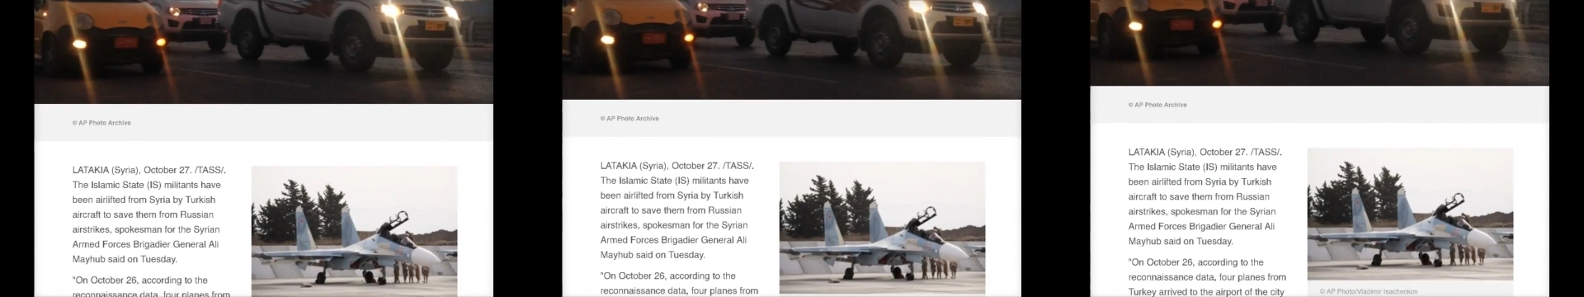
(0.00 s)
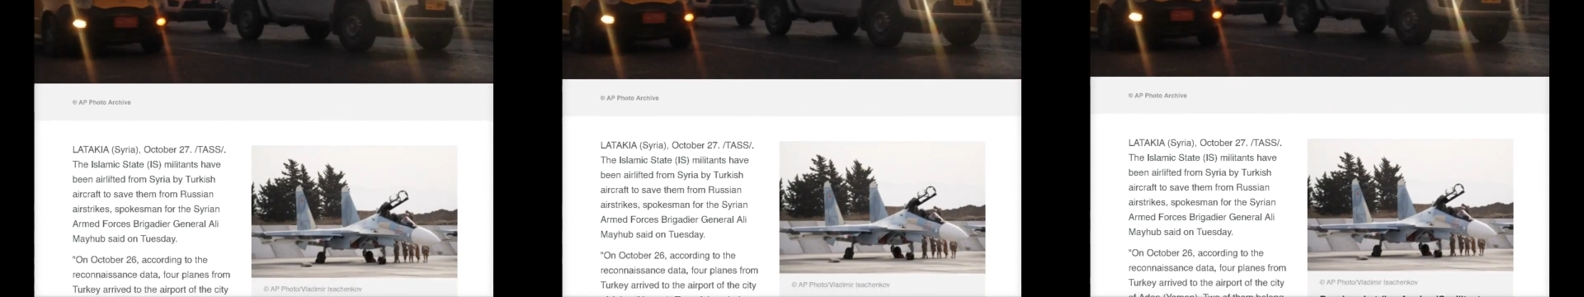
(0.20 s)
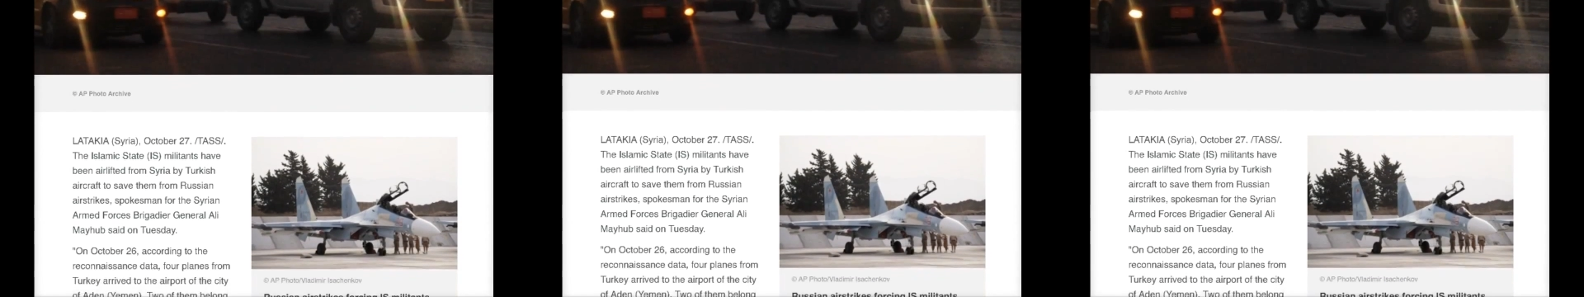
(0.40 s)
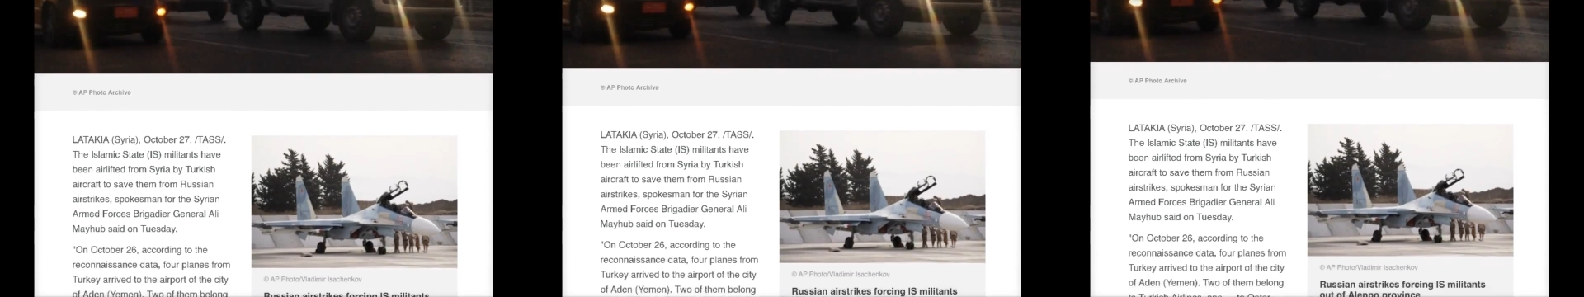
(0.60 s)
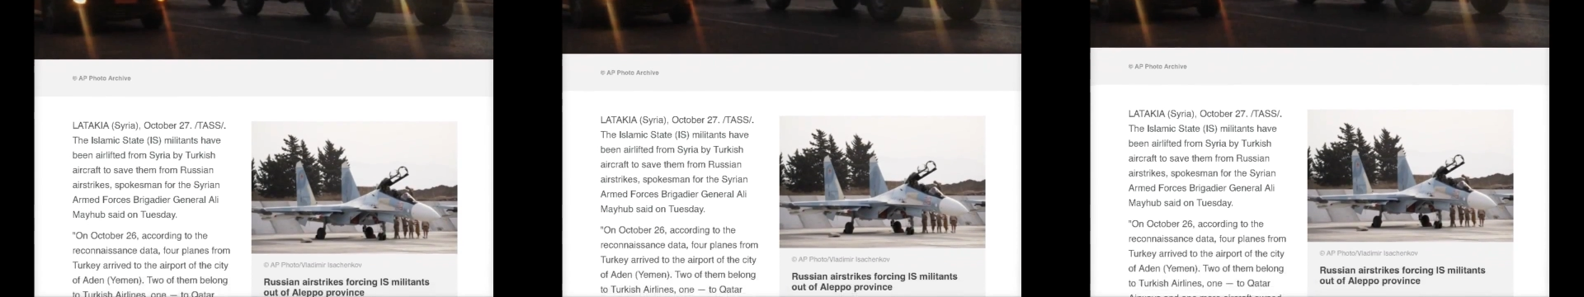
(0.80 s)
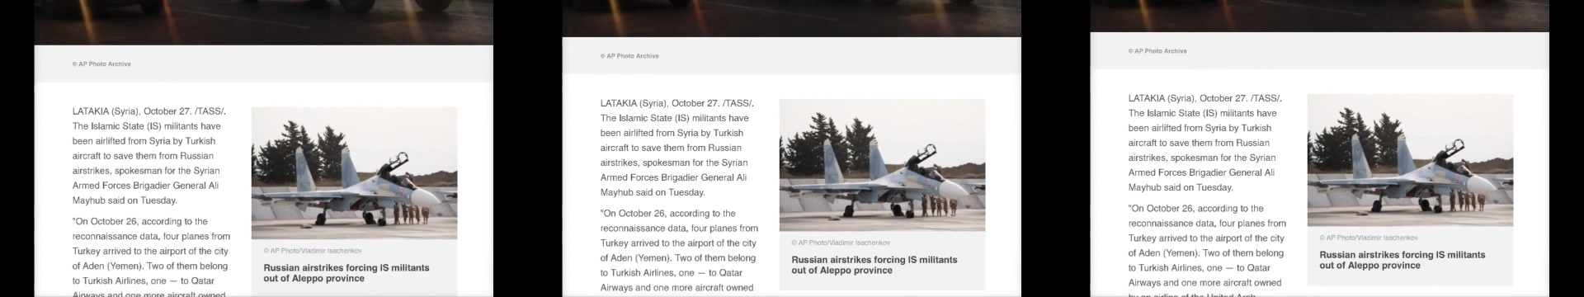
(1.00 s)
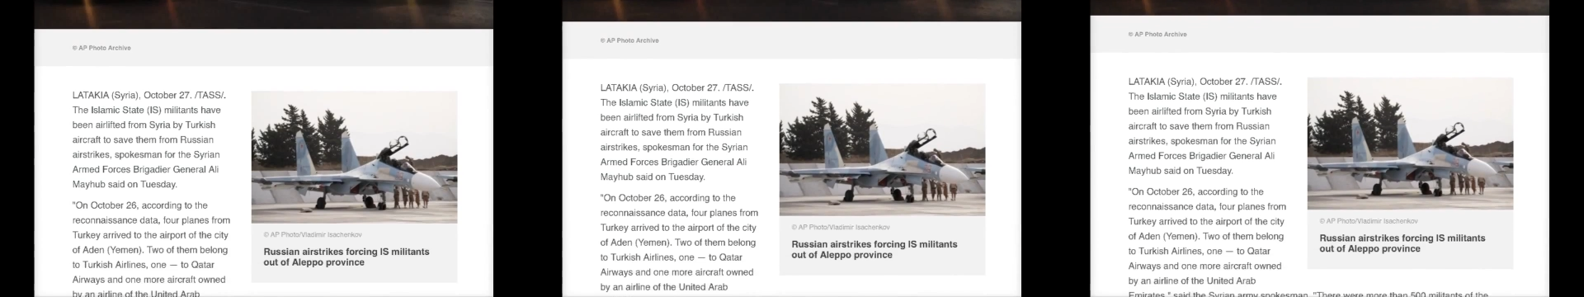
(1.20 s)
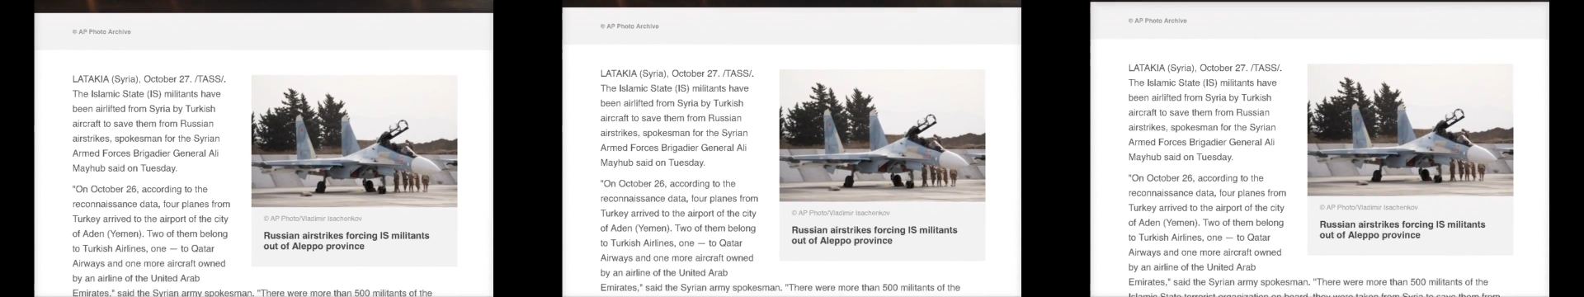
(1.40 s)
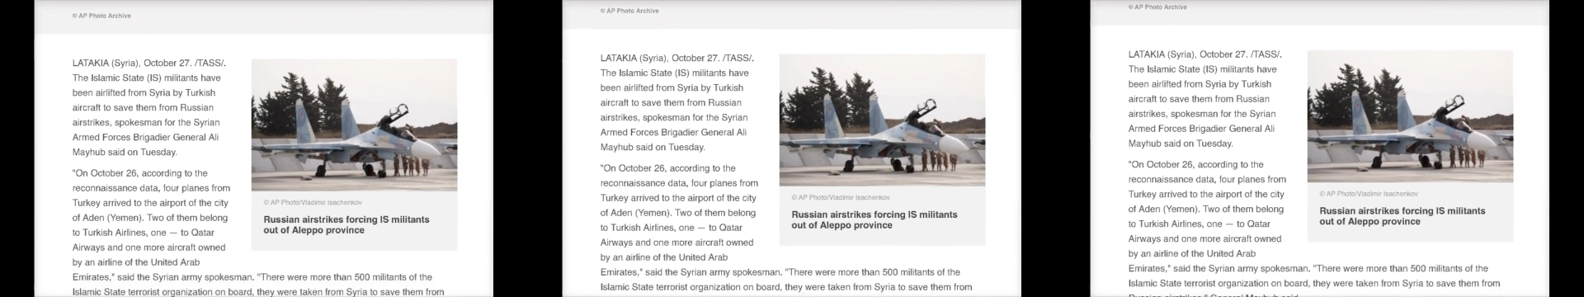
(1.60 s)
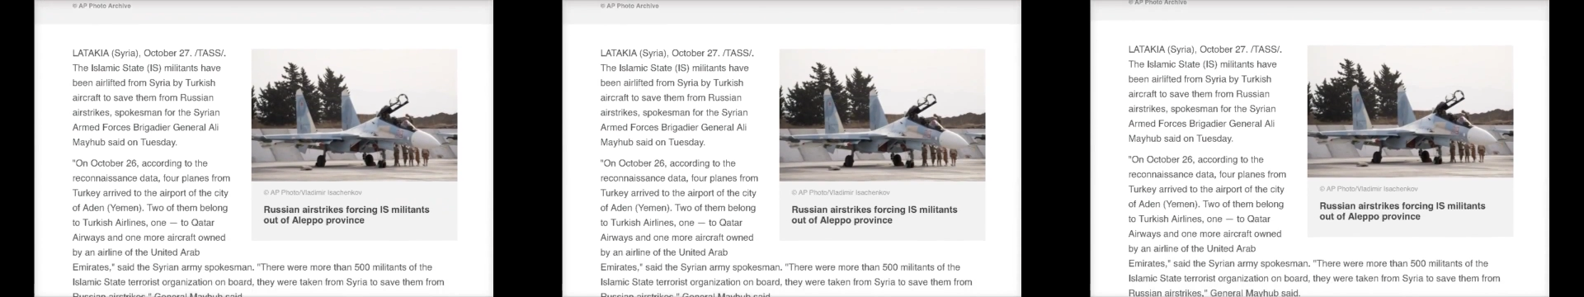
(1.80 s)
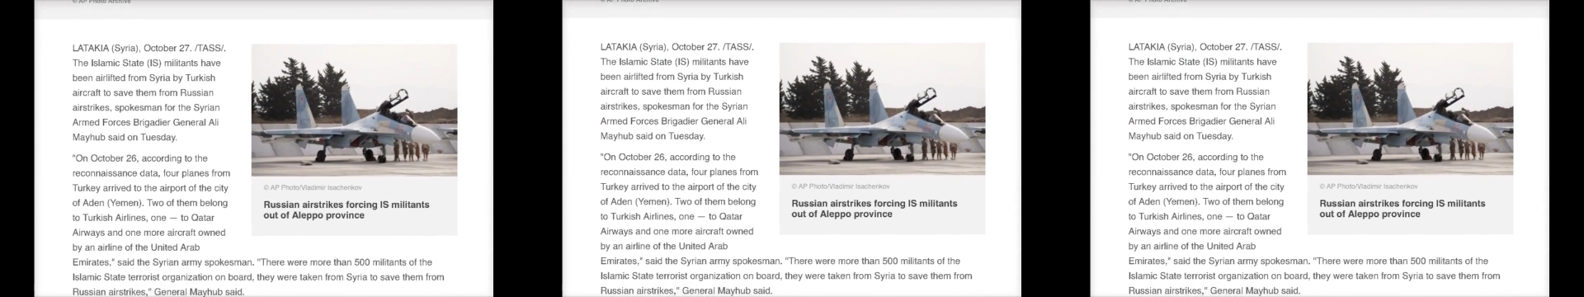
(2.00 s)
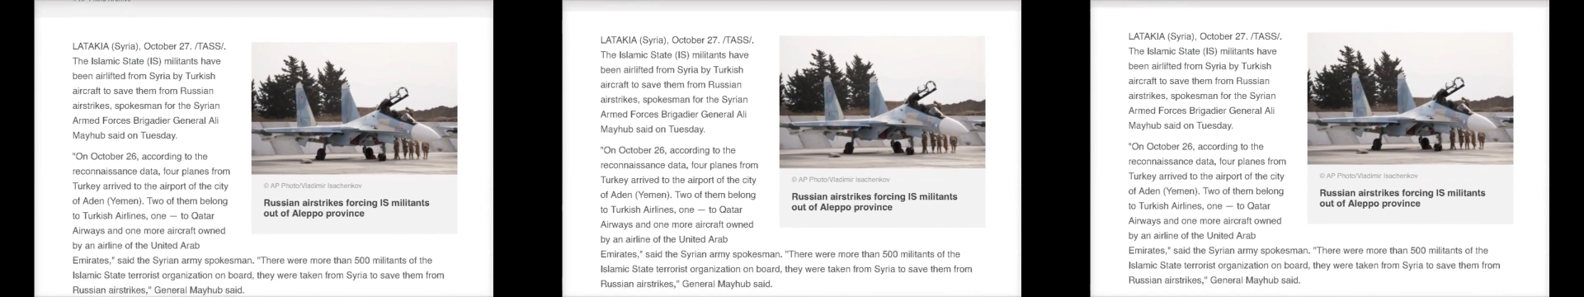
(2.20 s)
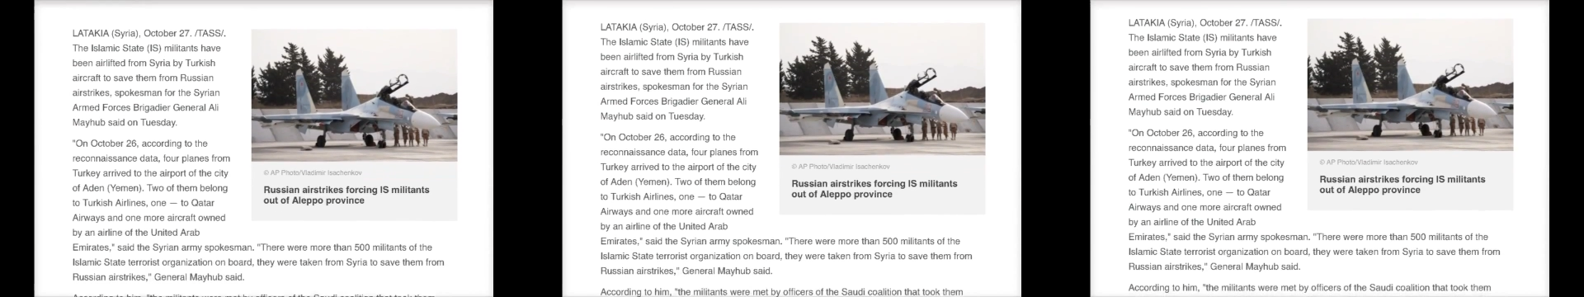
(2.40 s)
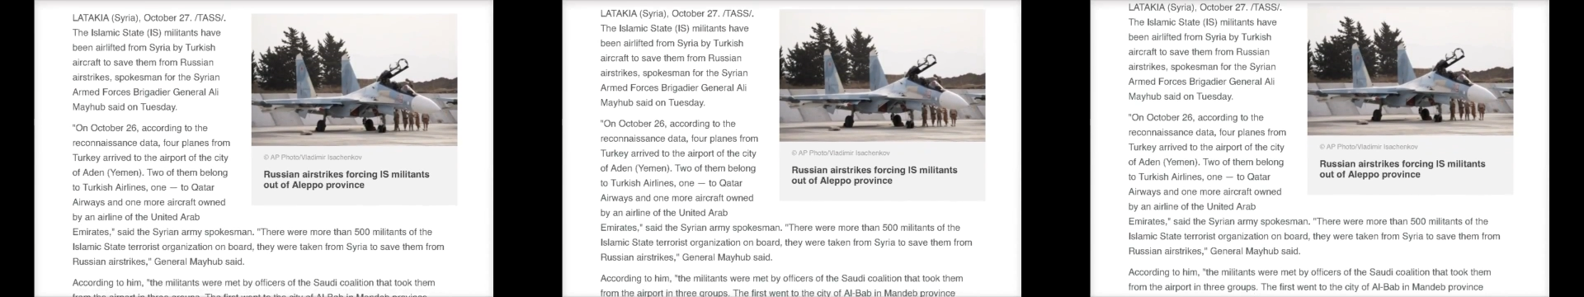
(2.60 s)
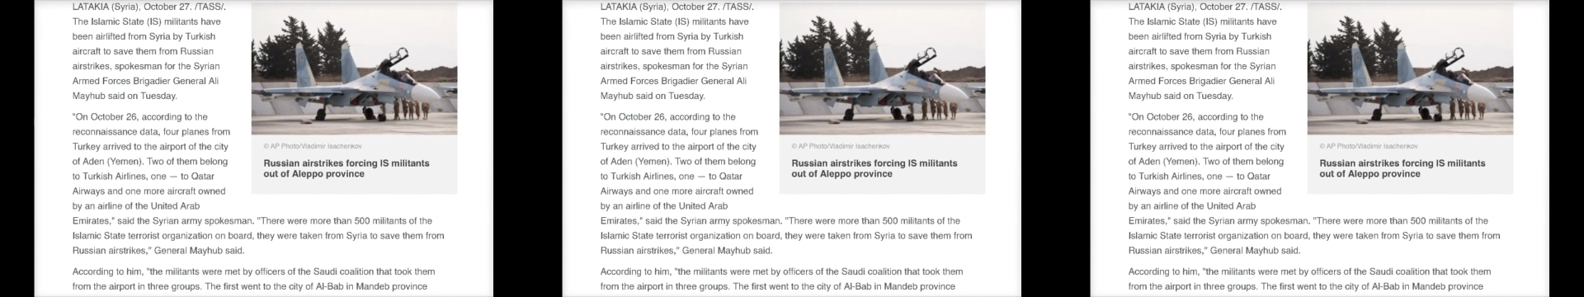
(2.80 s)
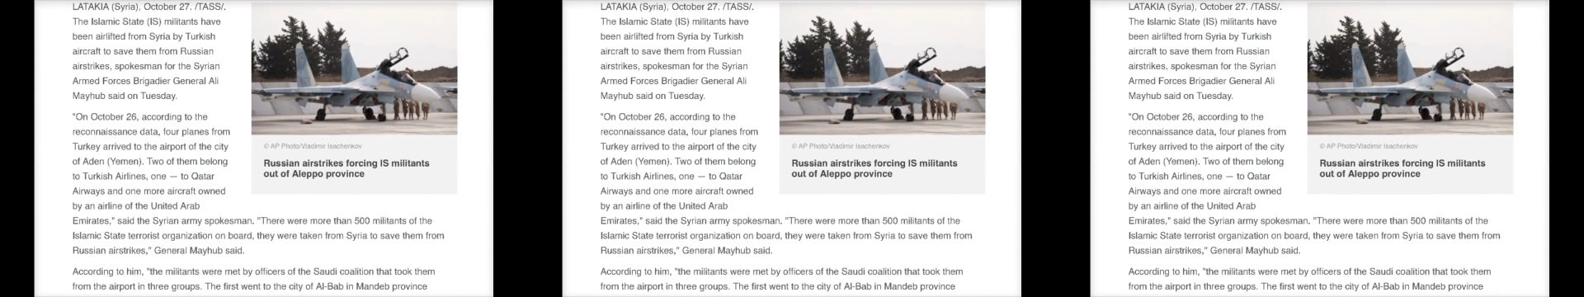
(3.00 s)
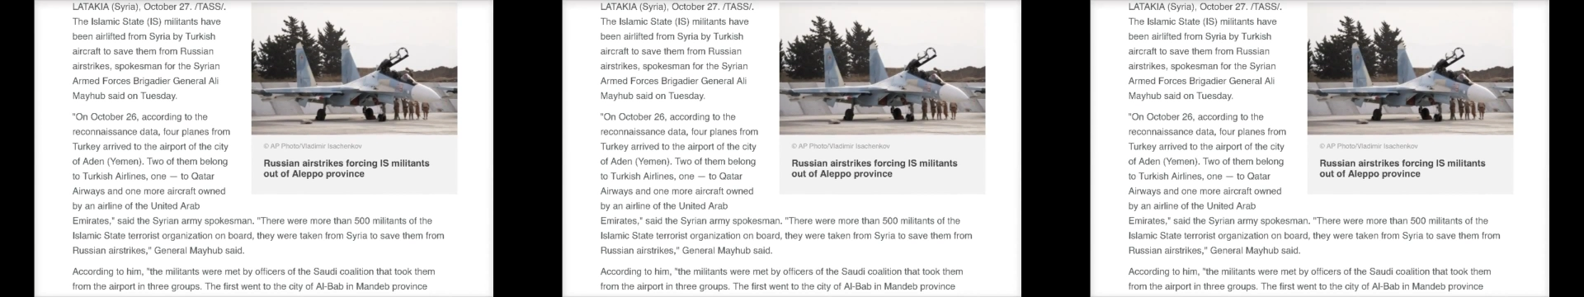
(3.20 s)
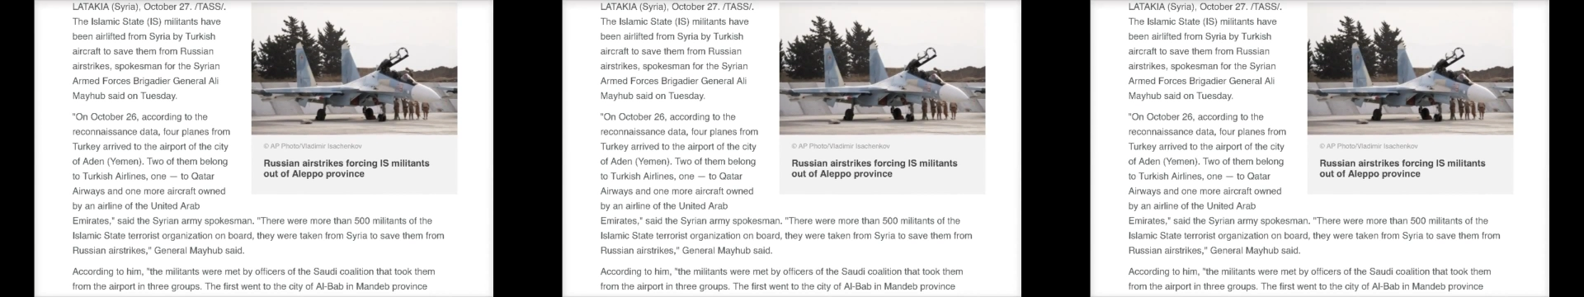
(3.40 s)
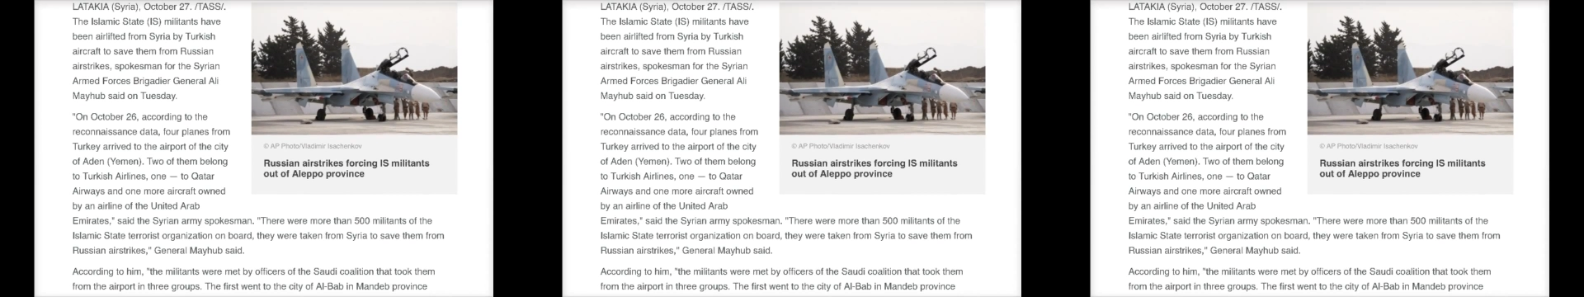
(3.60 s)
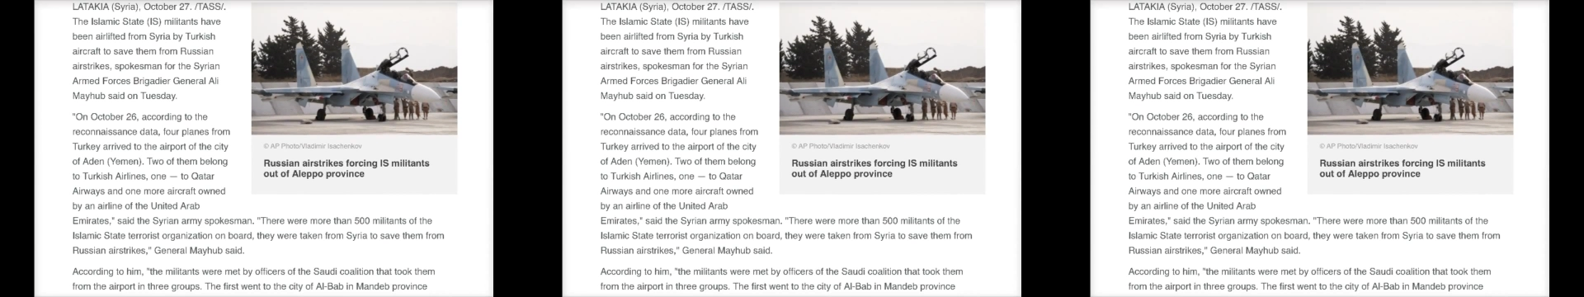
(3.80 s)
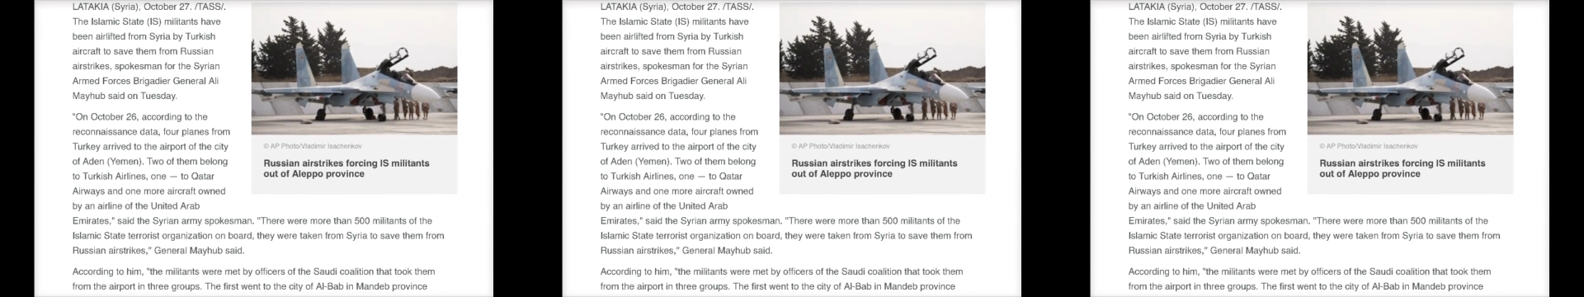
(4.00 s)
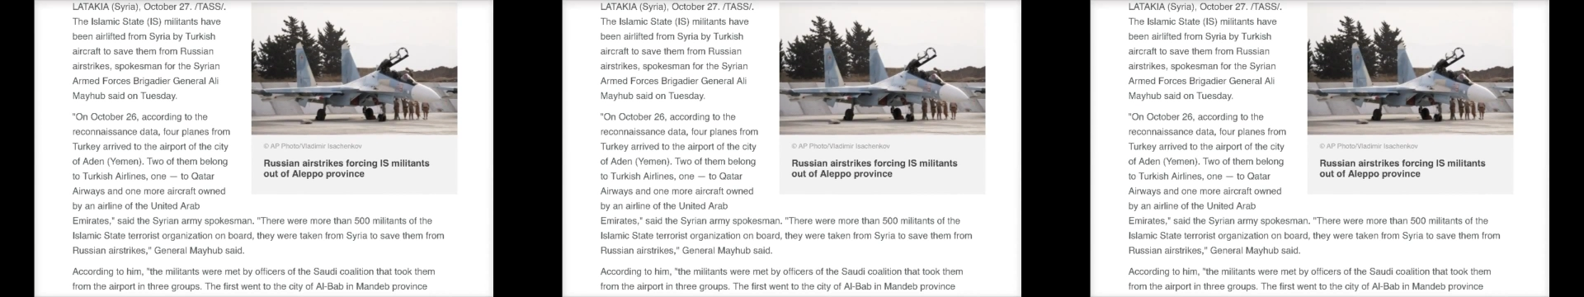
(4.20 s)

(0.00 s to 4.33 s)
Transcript: [unreadable: no face in view]